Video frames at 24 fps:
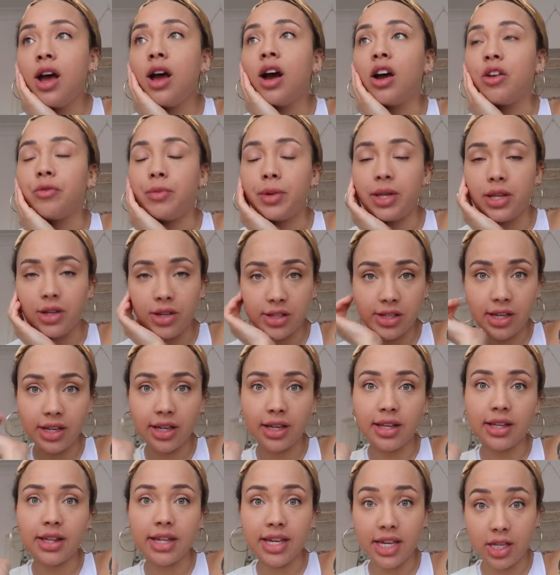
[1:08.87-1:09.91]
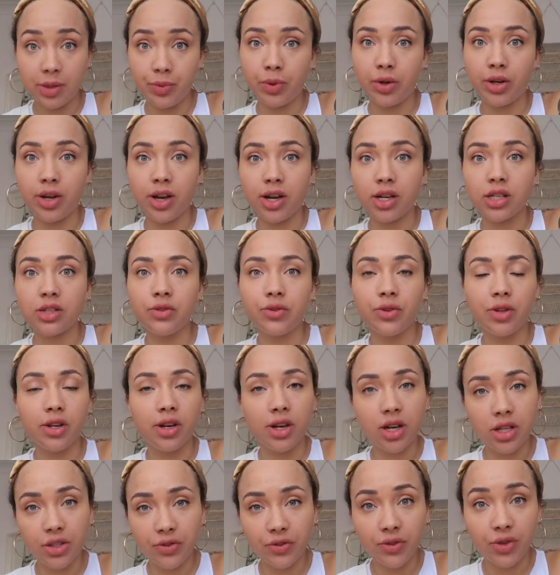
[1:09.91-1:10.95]
I've been using these products for the
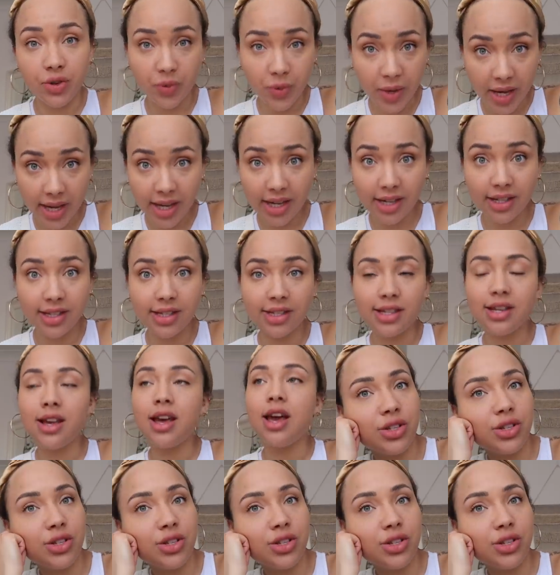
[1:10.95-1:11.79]
last few weeks.